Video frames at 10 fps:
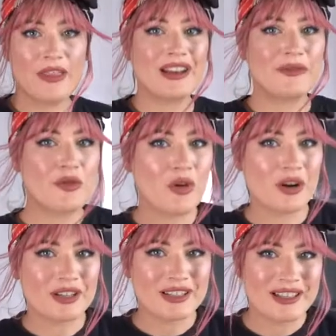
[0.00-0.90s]
And then of
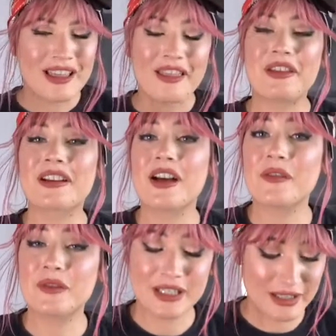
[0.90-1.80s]
course, the
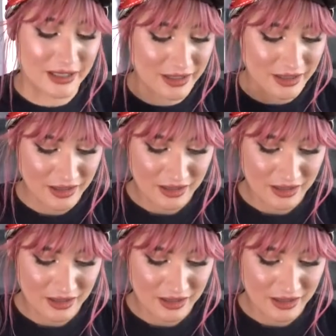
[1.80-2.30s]
coveted